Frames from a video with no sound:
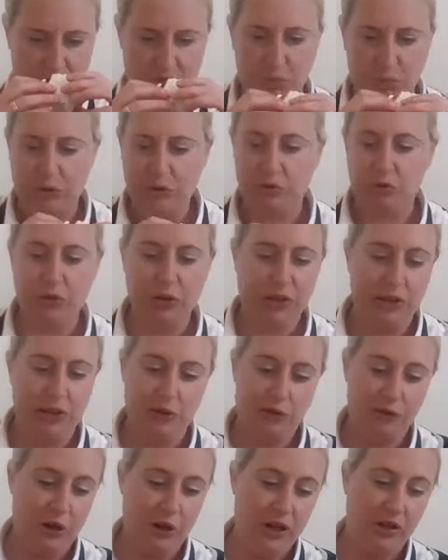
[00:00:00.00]
Smells
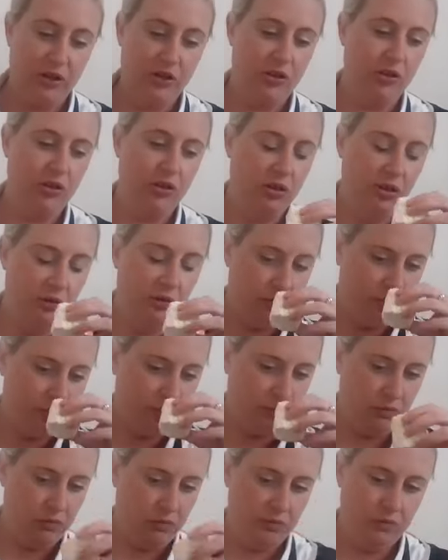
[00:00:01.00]
really fresh,
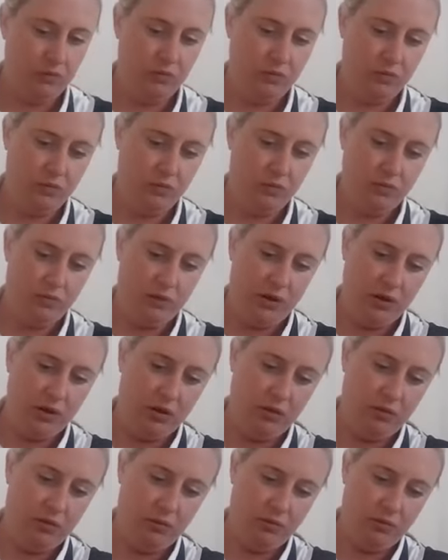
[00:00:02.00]

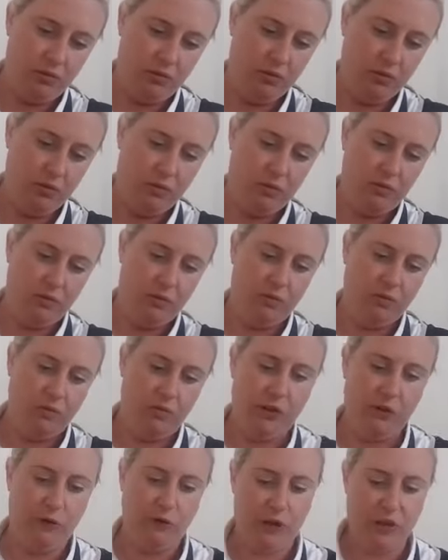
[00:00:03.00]
um,
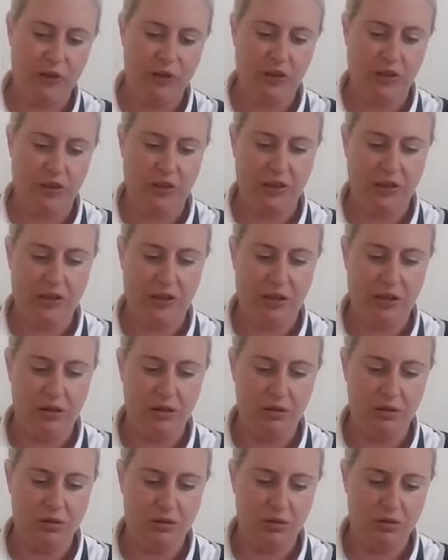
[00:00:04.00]
really fresh and
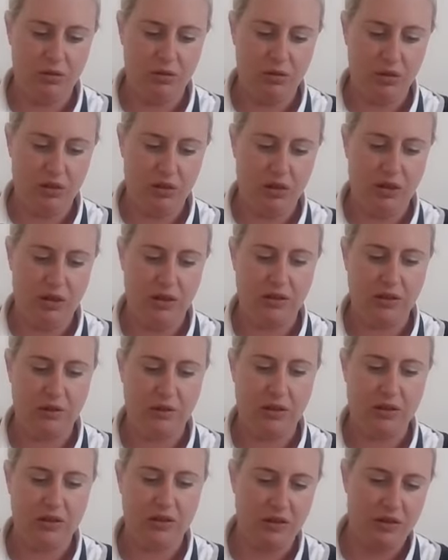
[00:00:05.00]
clean. It's
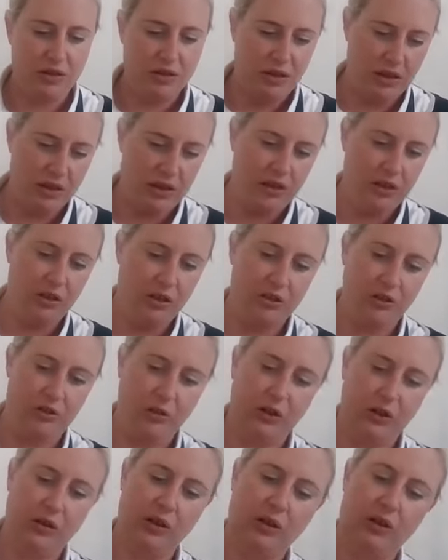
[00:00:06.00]
a, it's slightly
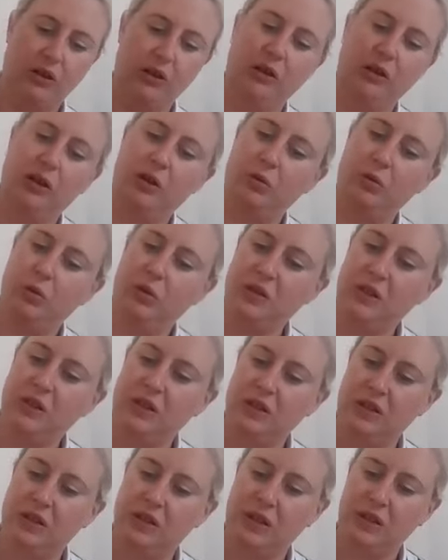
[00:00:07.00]
younger, I think, than the other ones.
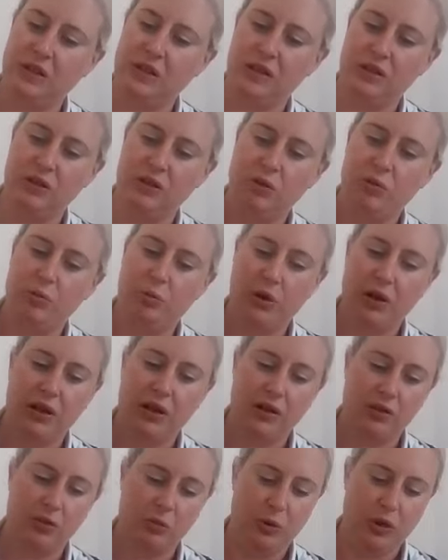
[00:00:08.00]
It's it's still a
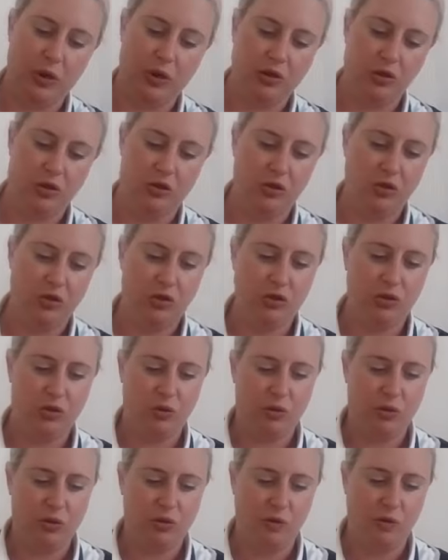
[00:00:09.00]
little bit
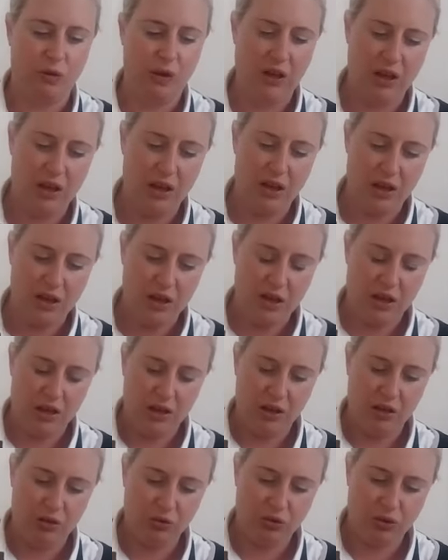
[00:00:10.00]
sort of
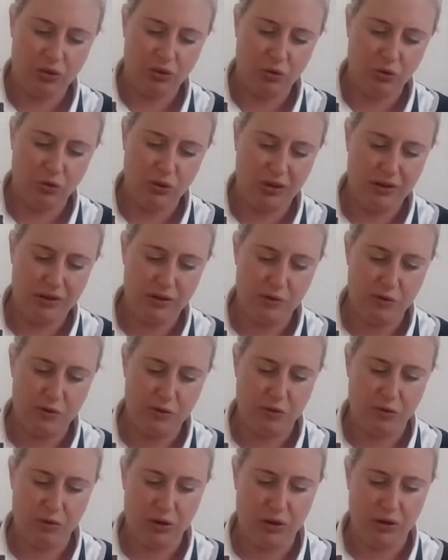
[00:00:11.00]
not chalky is the
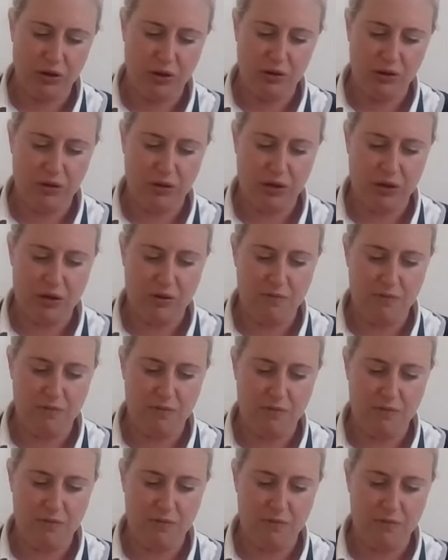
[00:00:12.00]
wrong word,
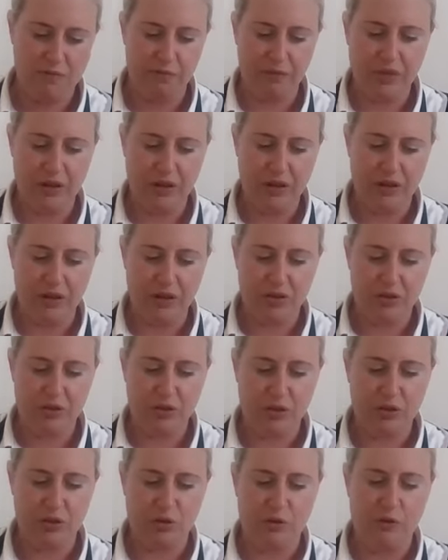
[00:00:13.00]
um,
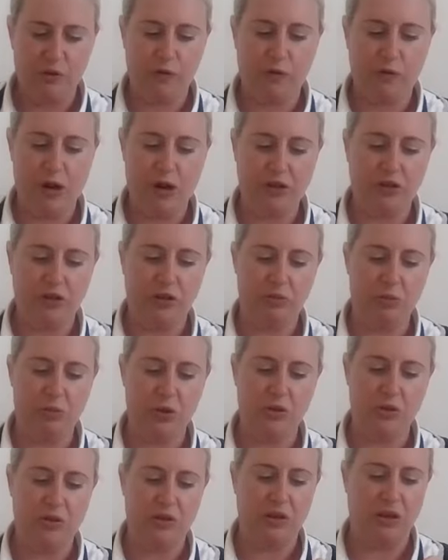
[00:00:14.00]
just sort of fresh
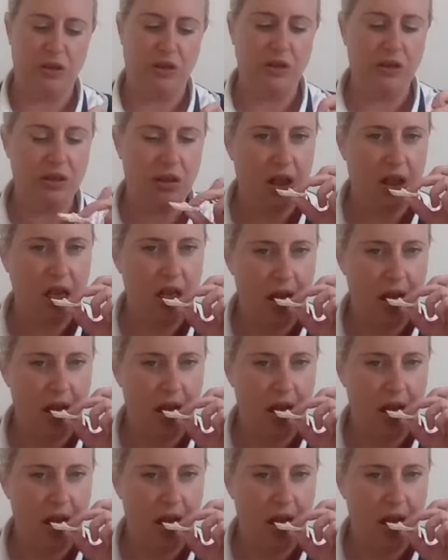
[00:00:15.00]
and moussey.